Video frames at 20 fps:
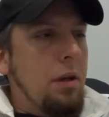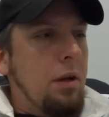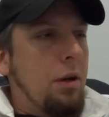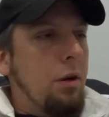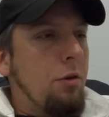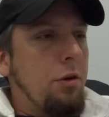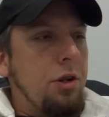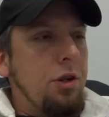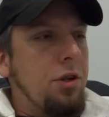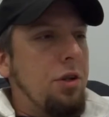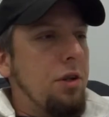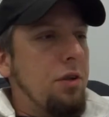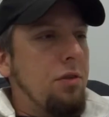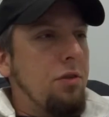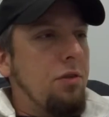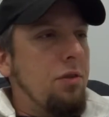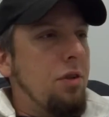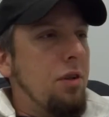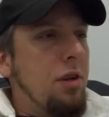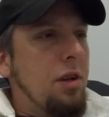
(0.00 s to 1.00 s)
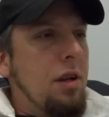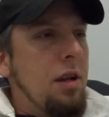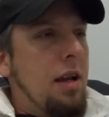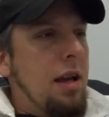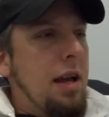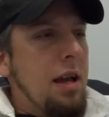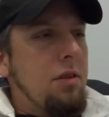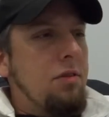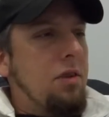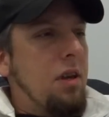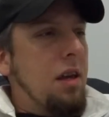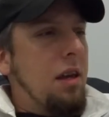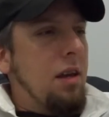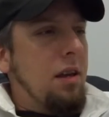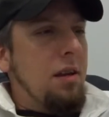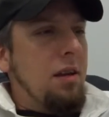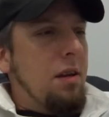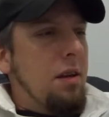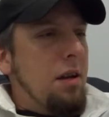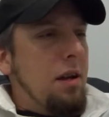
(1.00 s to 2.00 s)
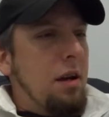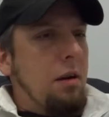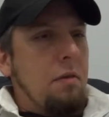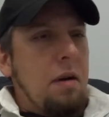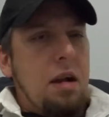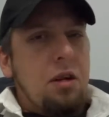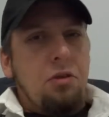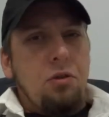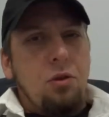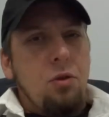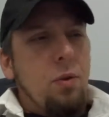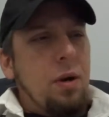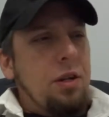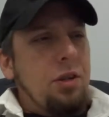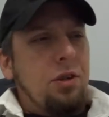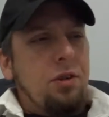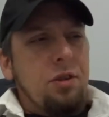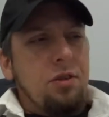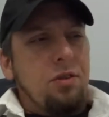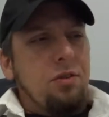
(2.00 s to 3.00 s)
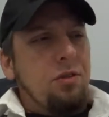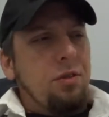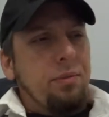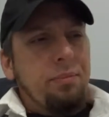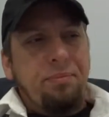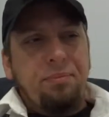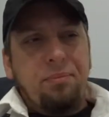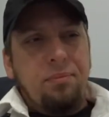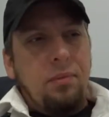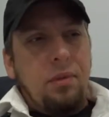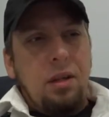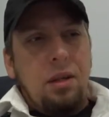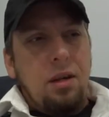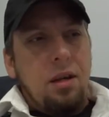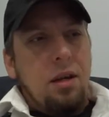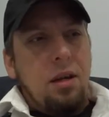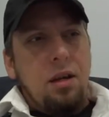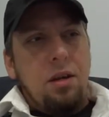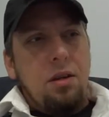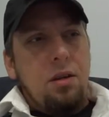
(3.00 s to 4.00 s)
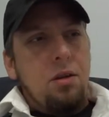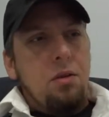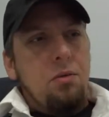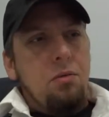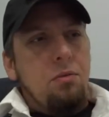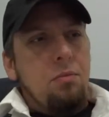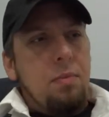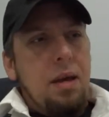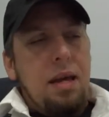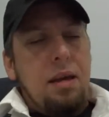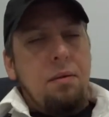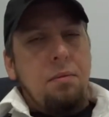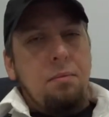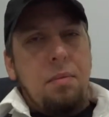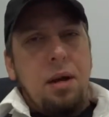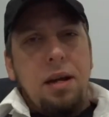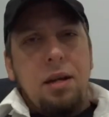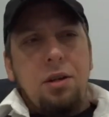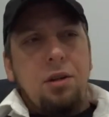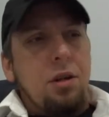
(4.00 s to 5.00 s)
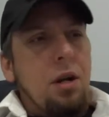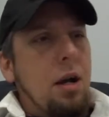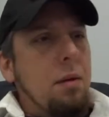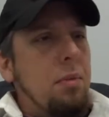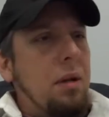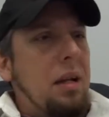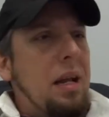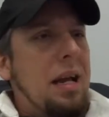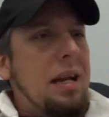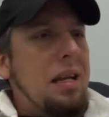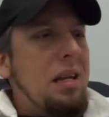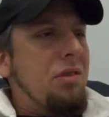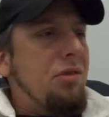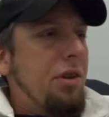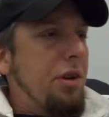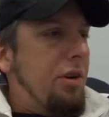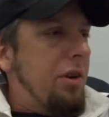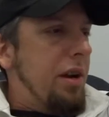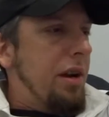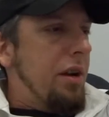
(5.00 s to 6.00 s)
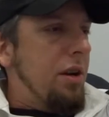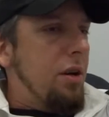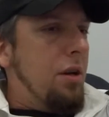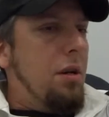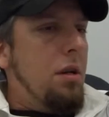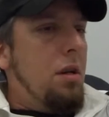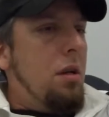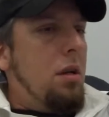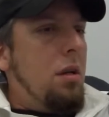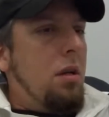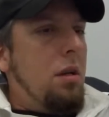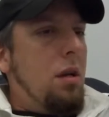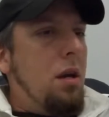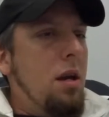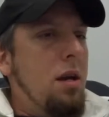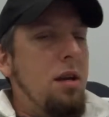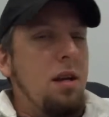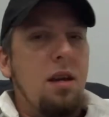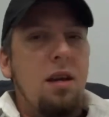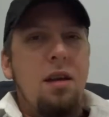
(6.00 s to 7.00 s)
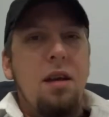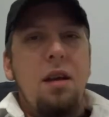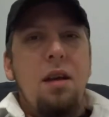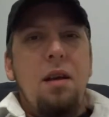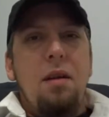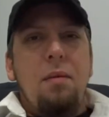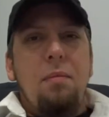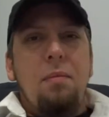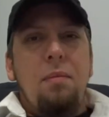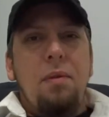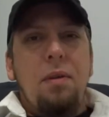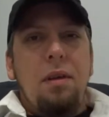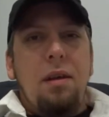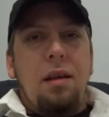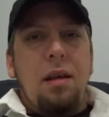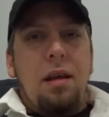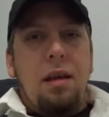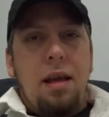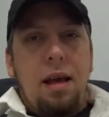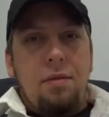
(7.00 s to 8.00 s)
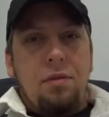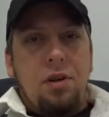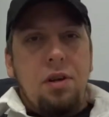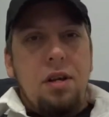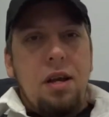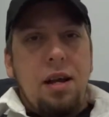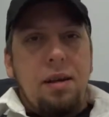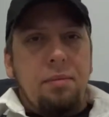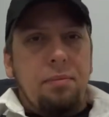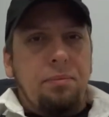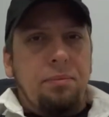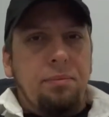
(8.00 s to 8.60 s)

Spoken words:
Christians asking irrational questions. You make my job a lot easier here. Have a good night.